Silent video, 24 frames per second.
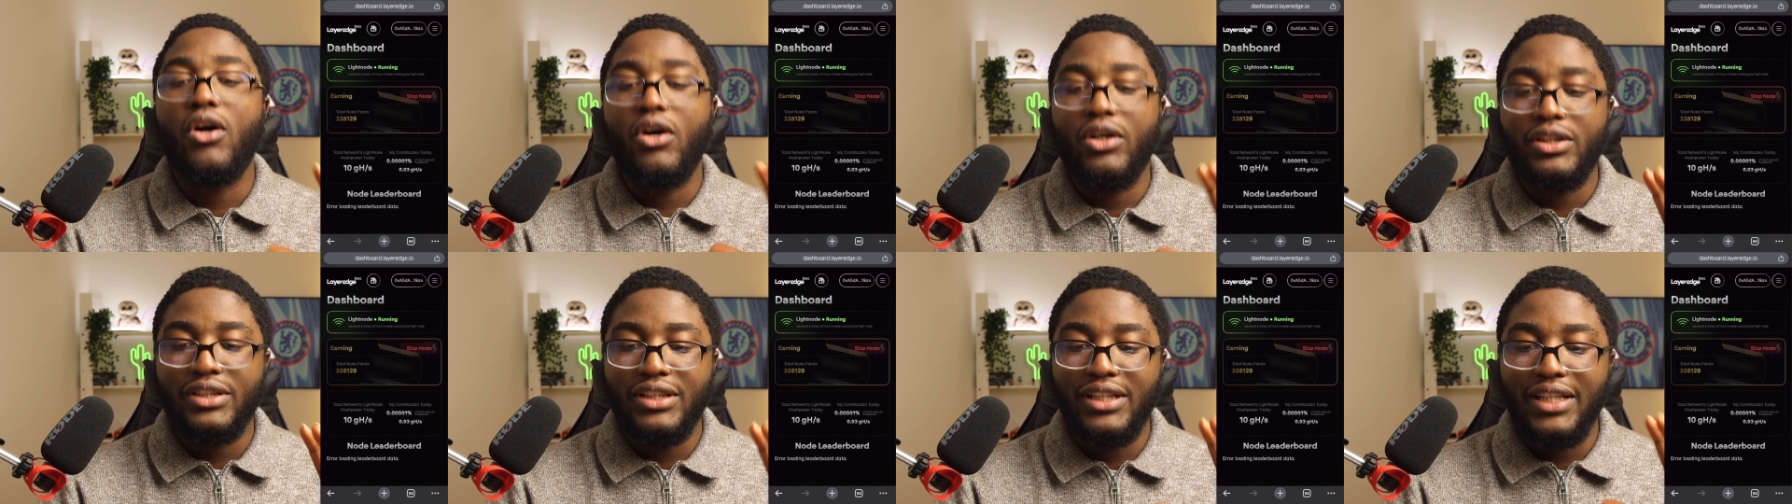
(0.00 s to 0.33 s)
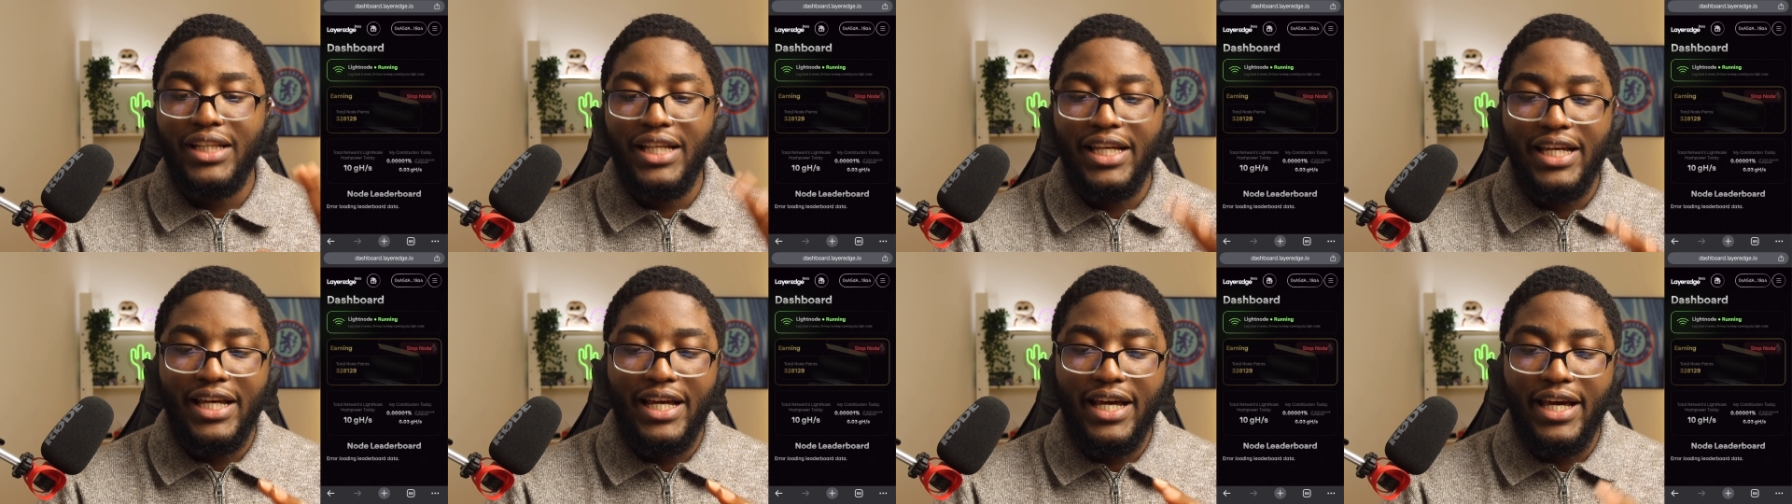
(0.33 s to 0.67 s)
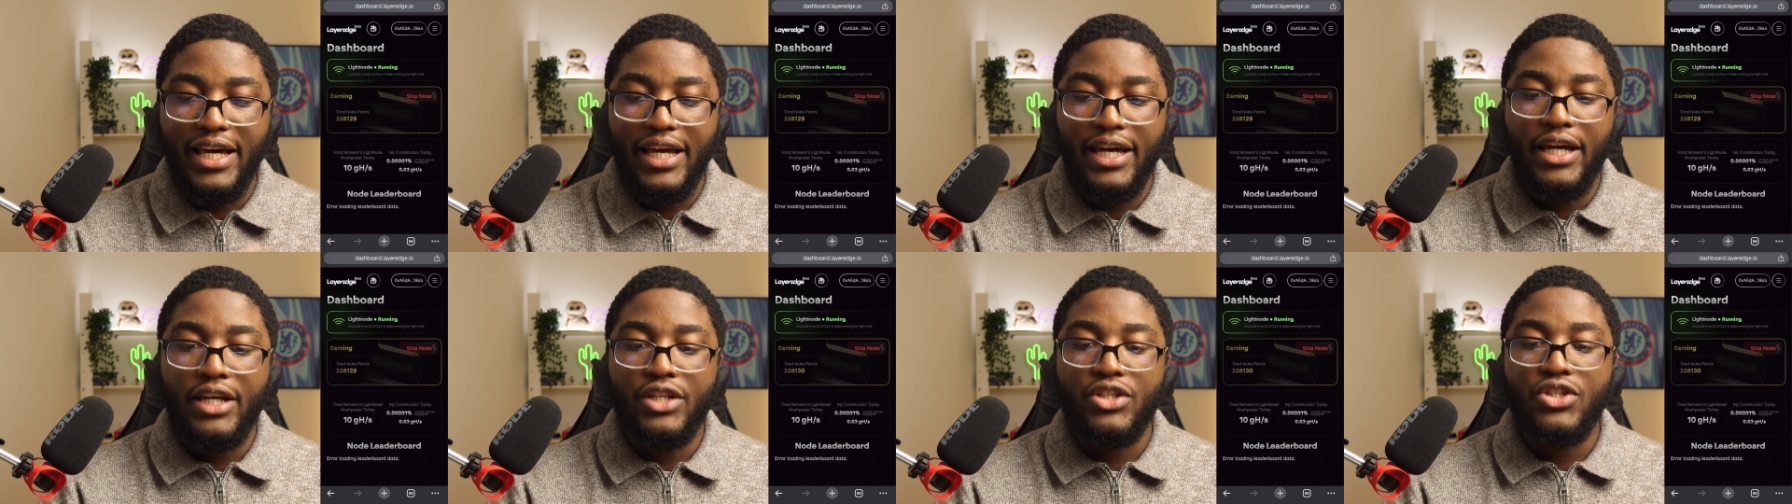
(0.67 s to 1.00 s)
on the
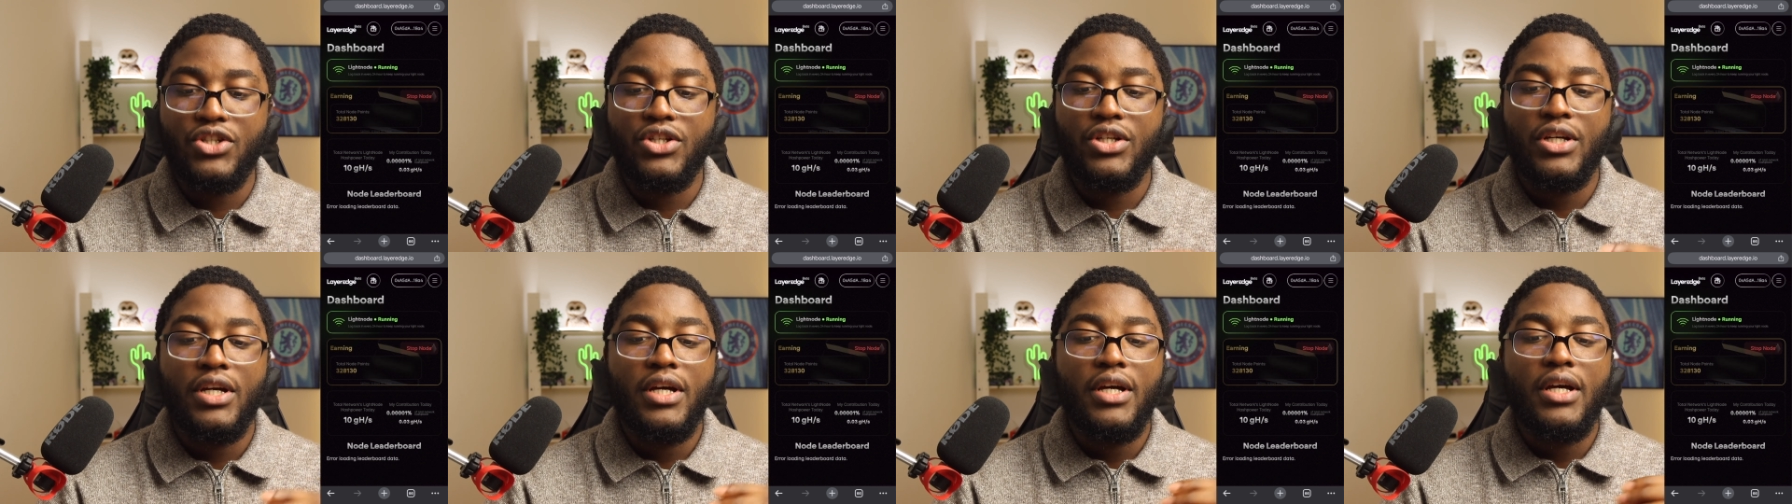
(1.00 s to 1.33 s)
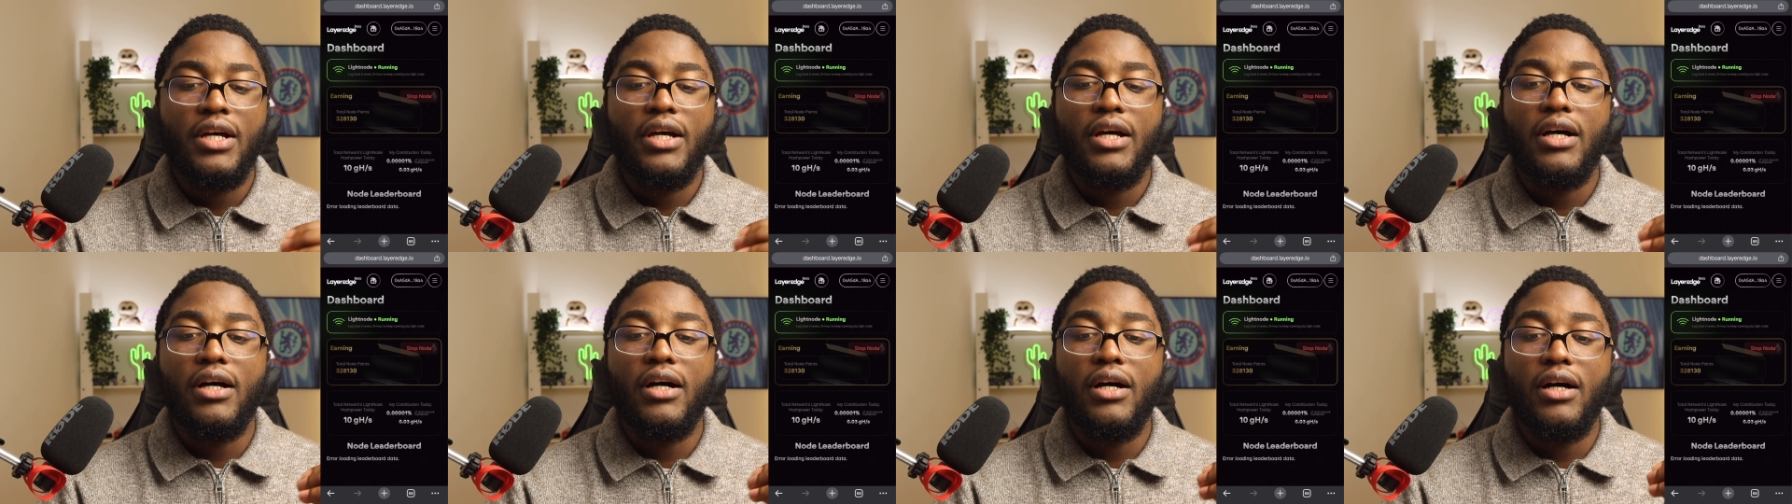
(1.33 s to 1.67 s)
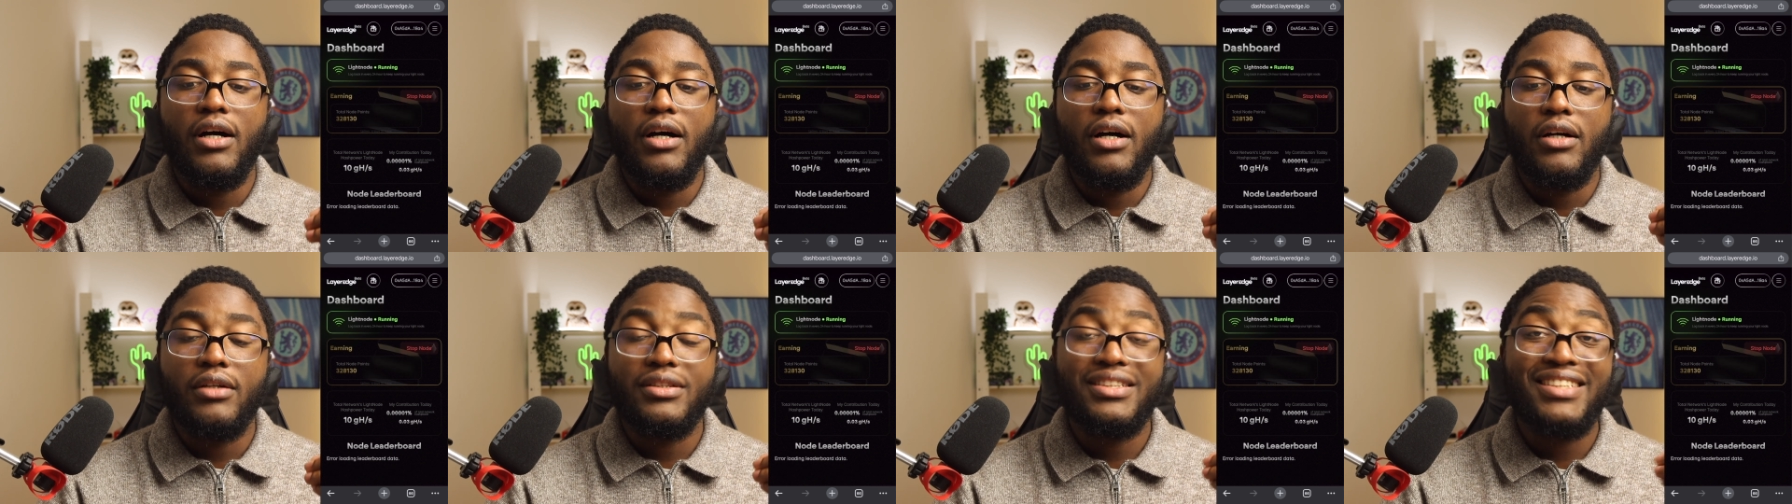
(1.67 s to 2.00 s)

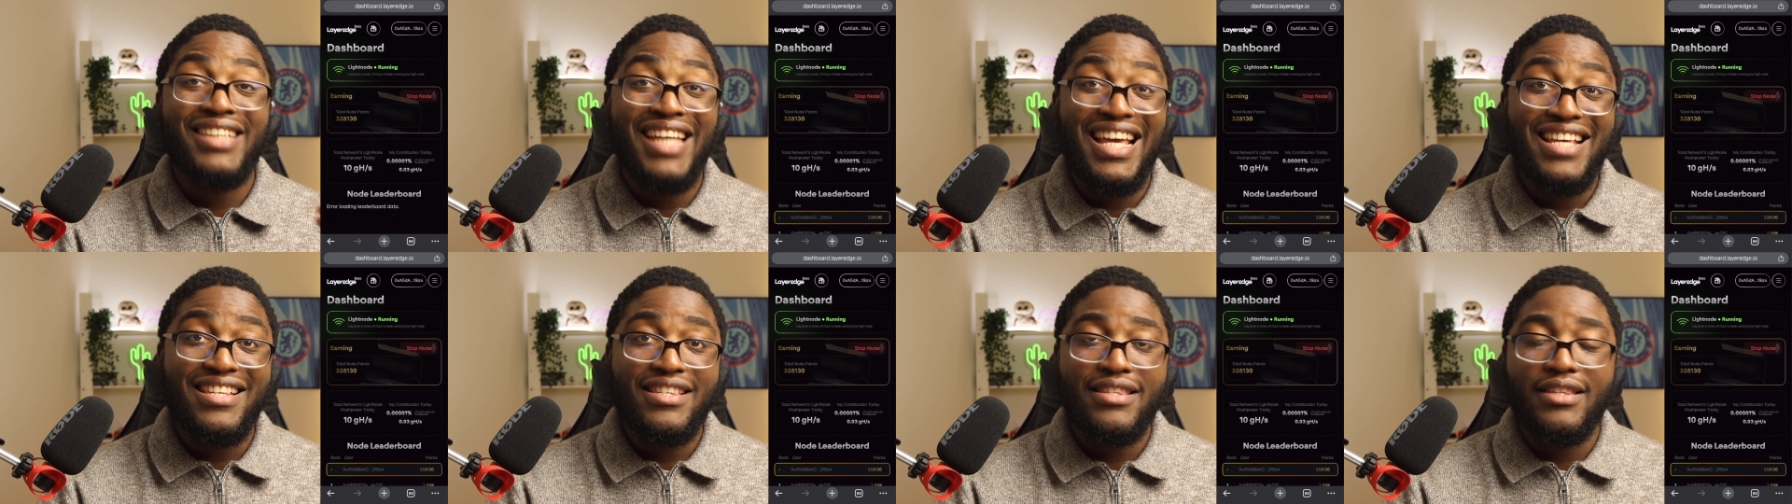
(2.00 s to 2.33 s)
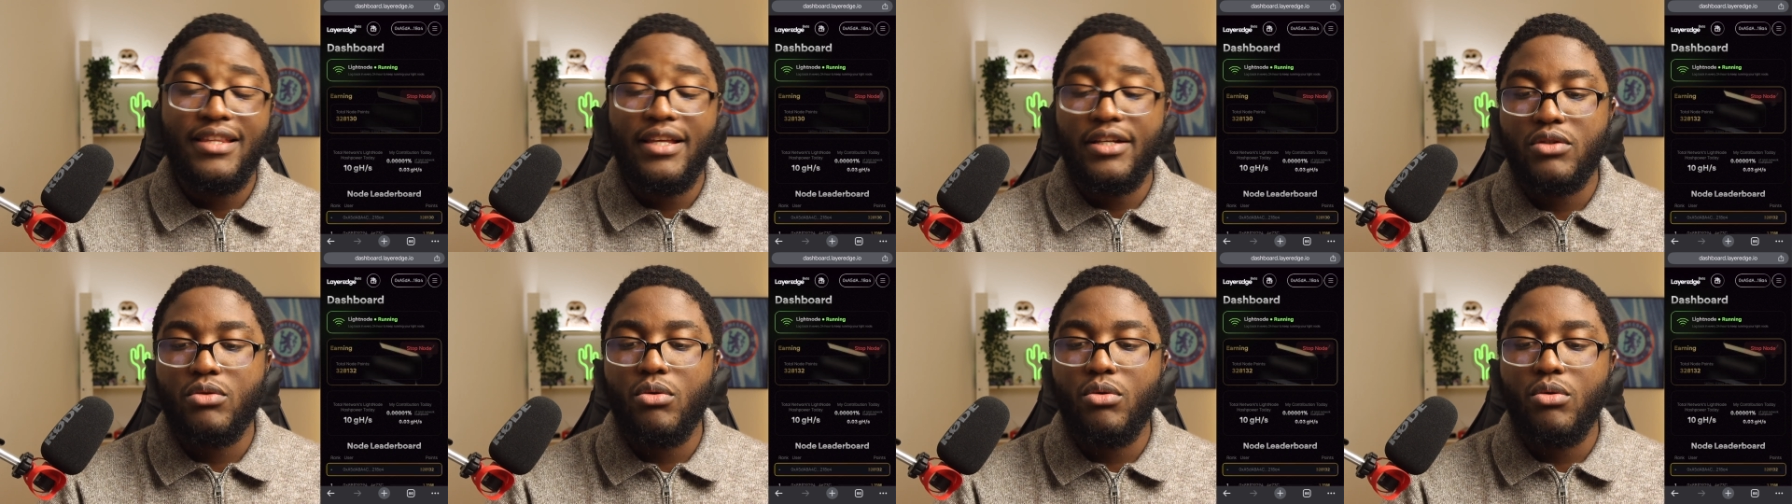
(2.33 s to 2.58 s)
LayerEdge testnet.